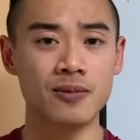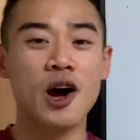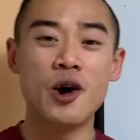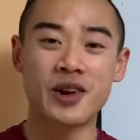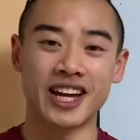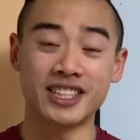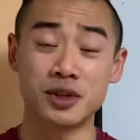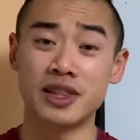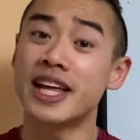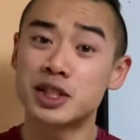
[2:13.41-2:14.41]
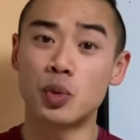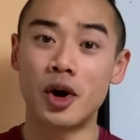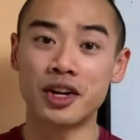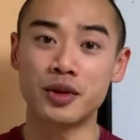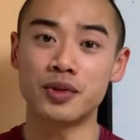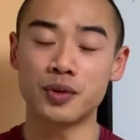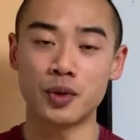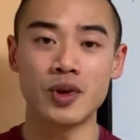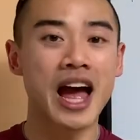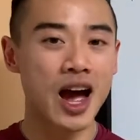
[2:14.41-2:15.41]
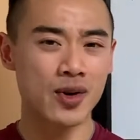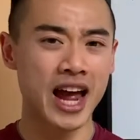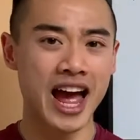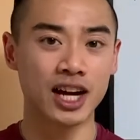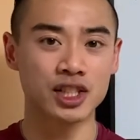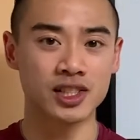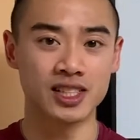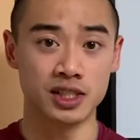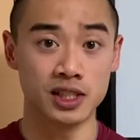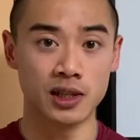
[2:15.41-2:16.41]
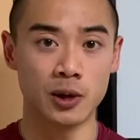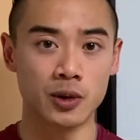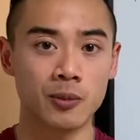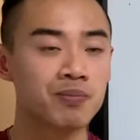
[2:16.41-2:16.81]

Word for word: Okay, so let's walk you through how to actually deload.